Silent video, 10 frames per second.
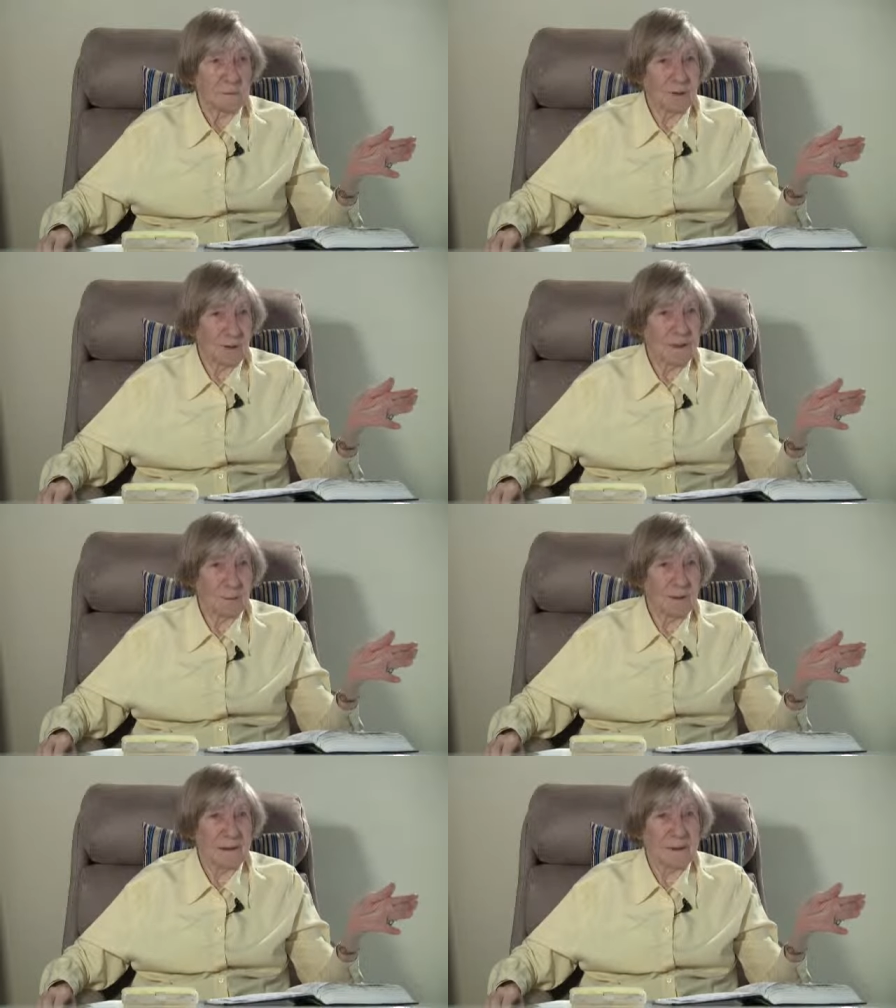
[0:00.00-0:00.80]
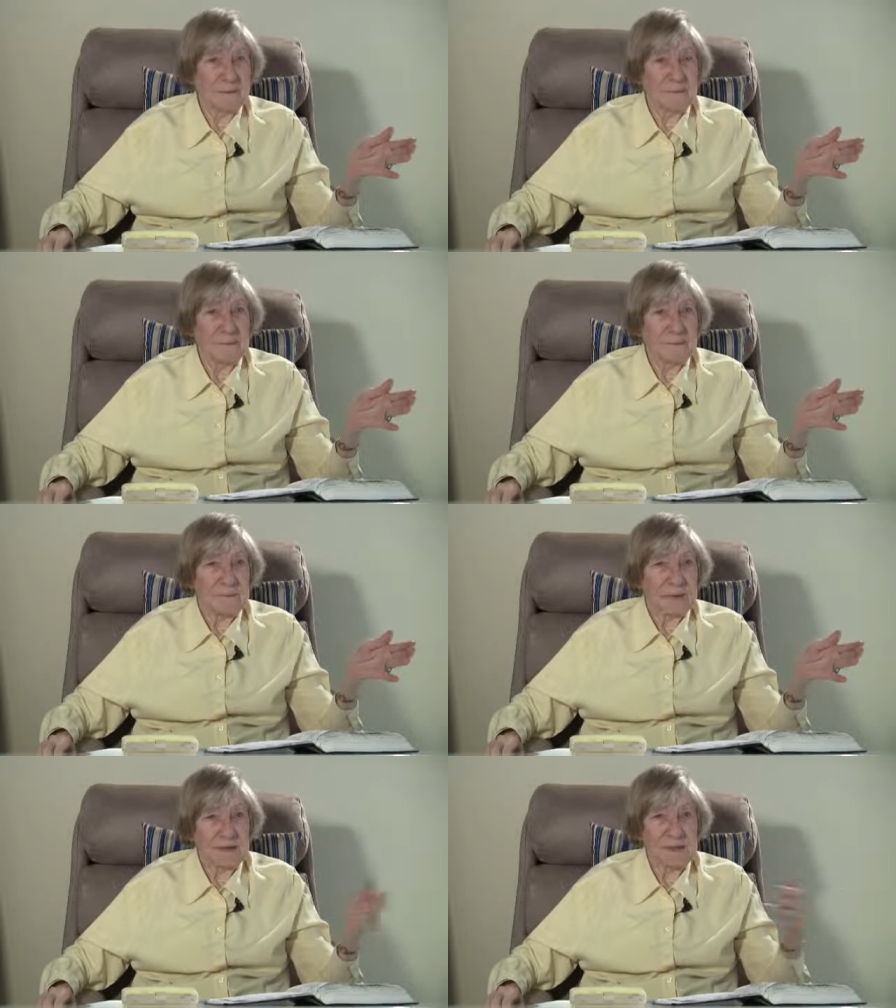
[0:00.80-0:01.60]
Put it that way.
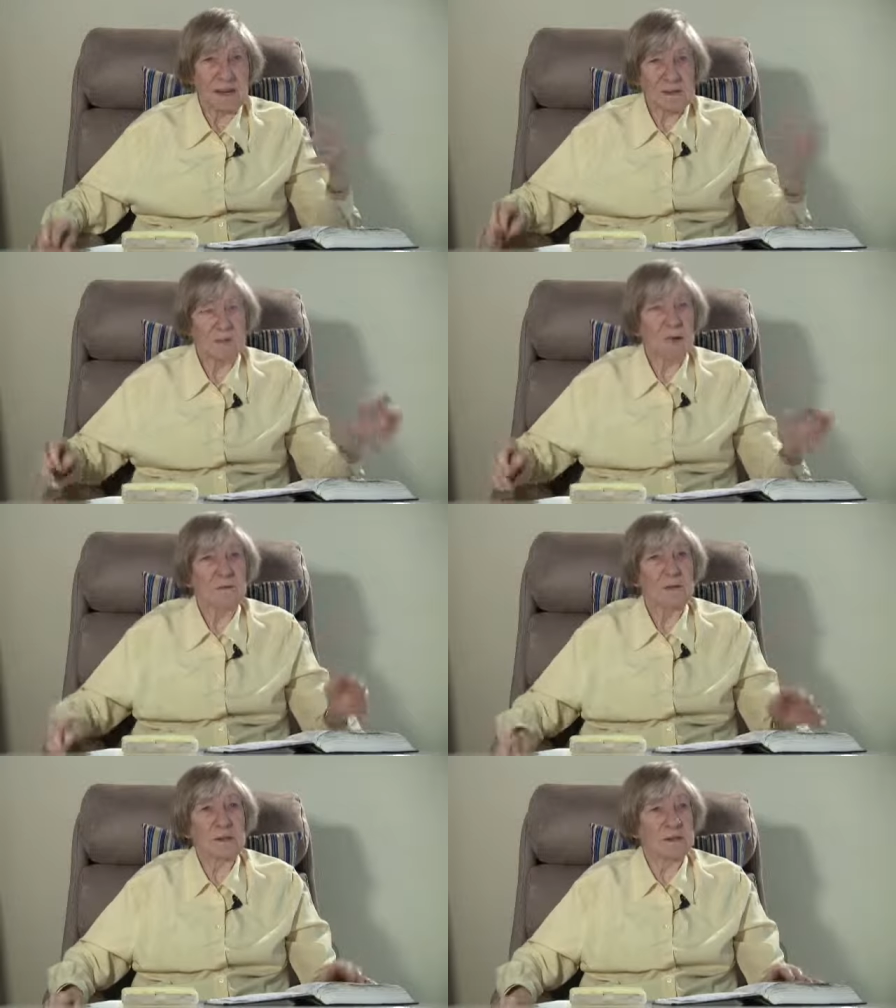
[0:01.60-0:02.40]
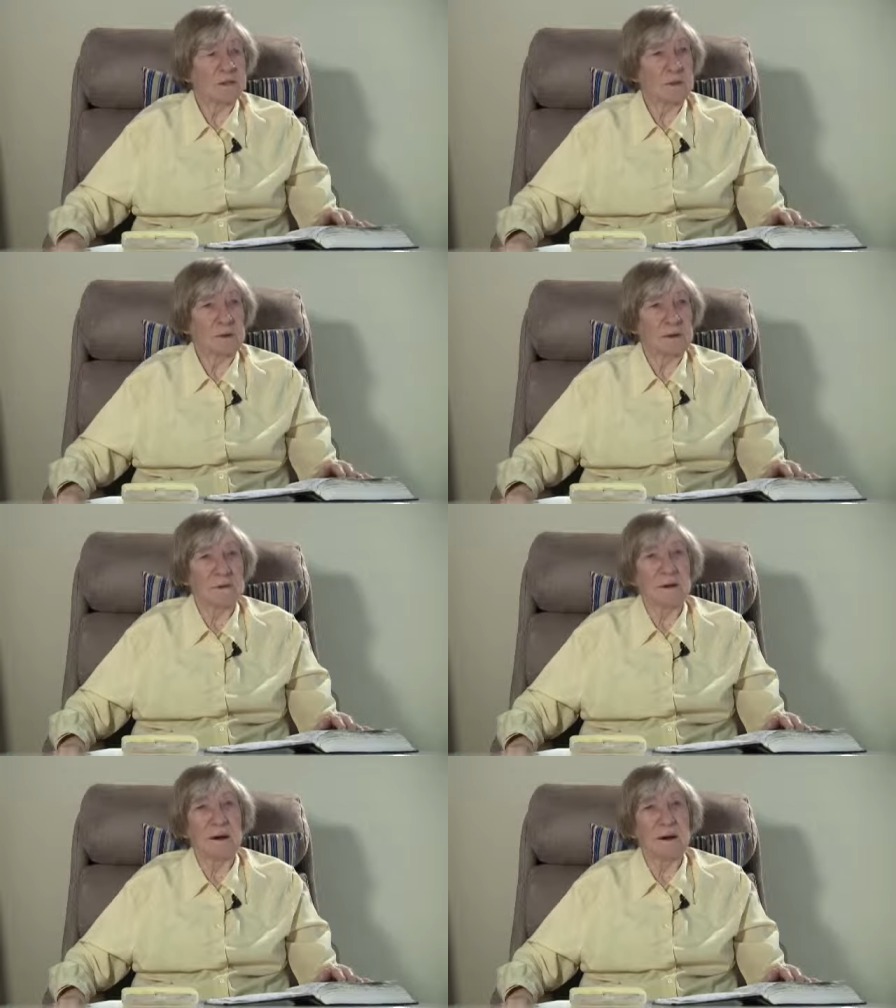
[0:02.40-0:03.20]
It says, "Grieve not the Spirit
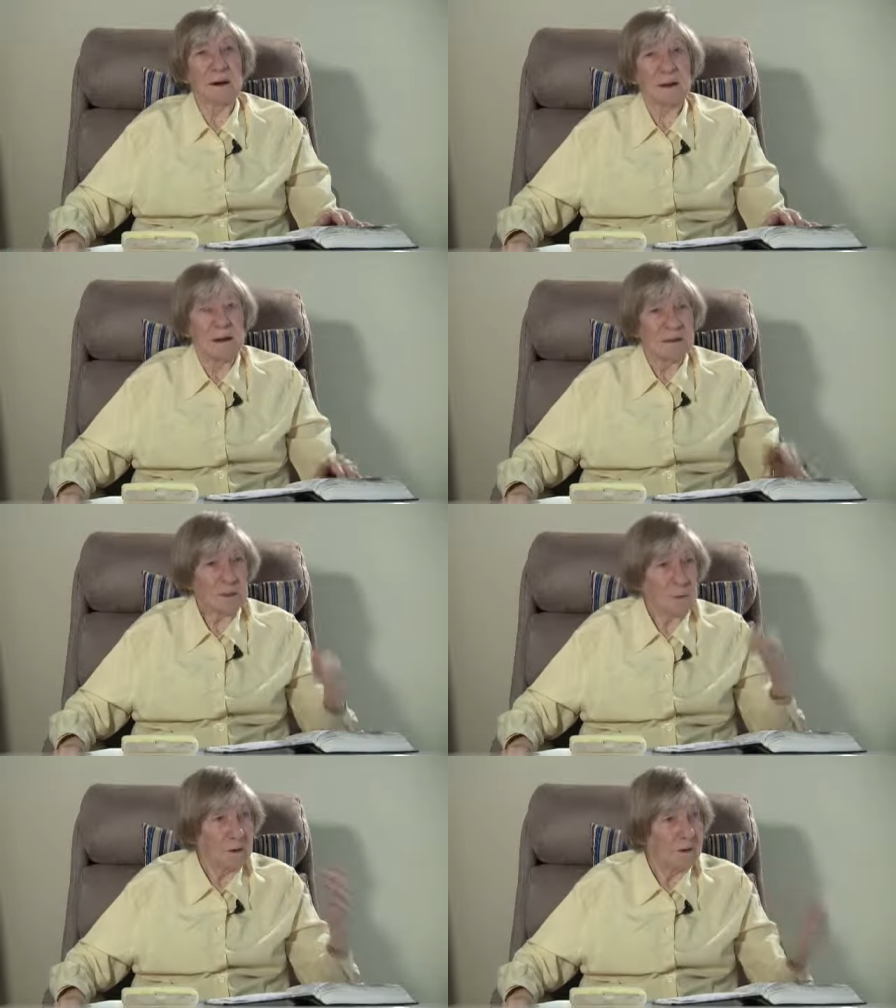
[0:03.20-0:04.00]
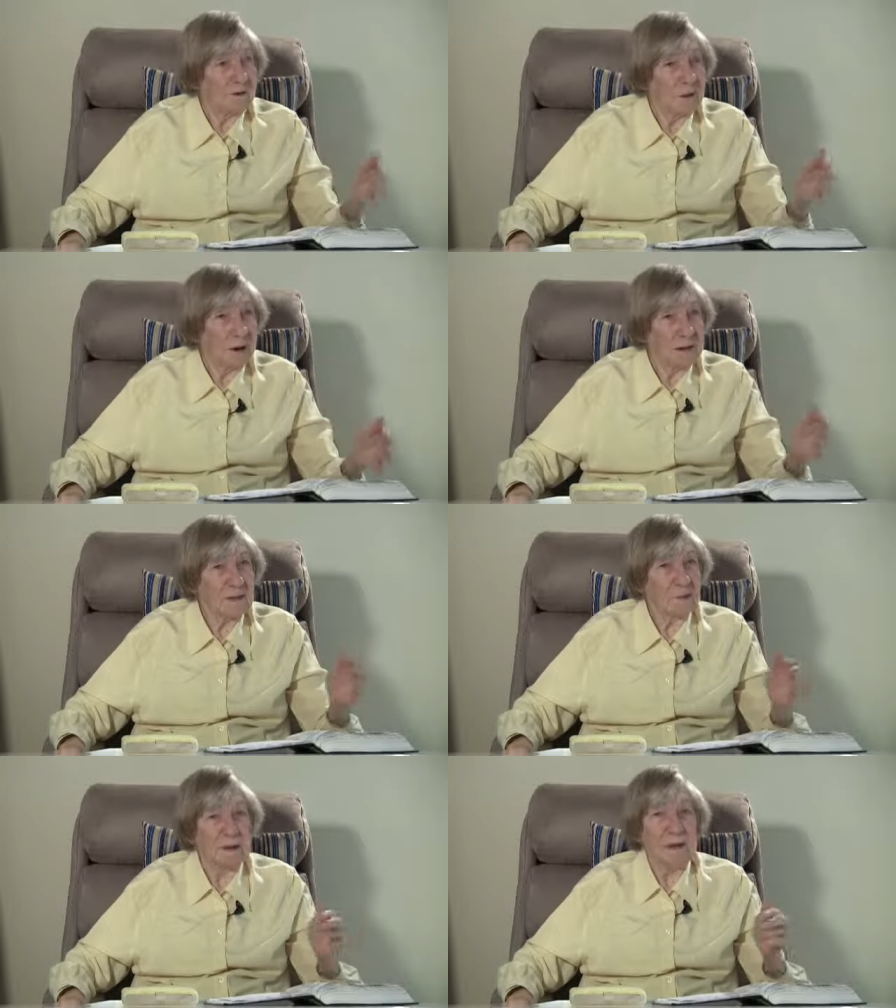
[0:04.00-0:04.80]
of God." The Spirit of God
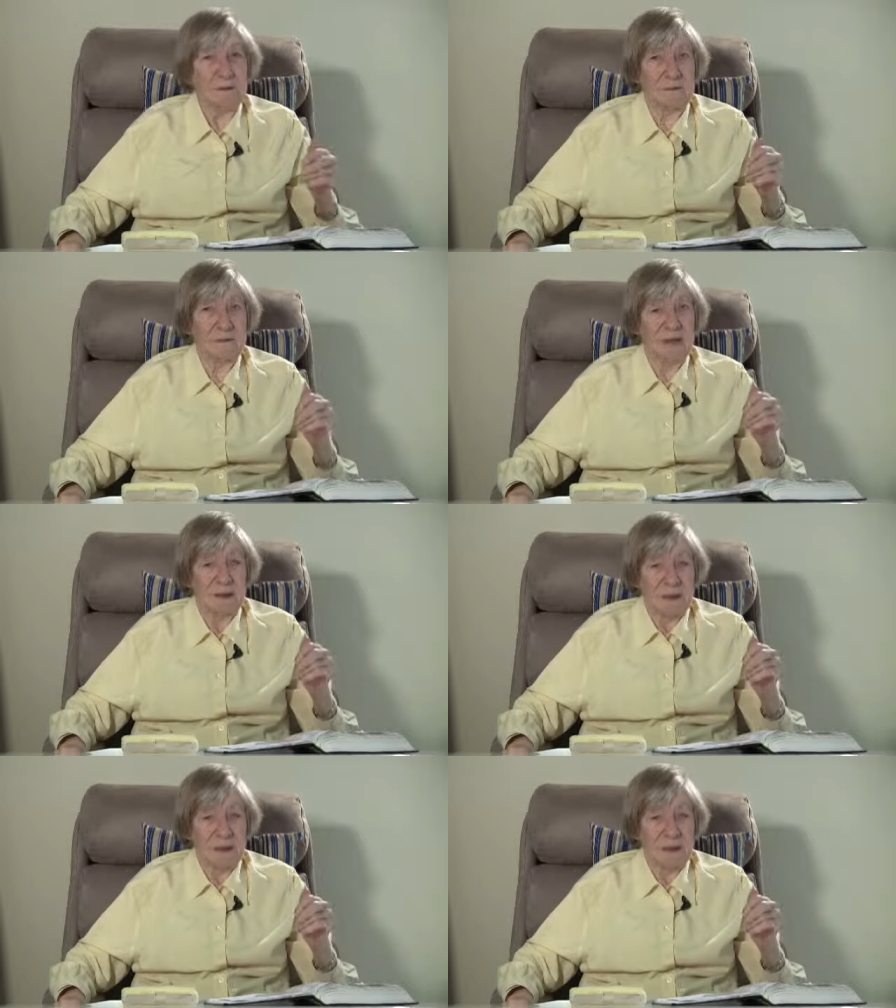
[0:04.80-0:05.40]
is grieved.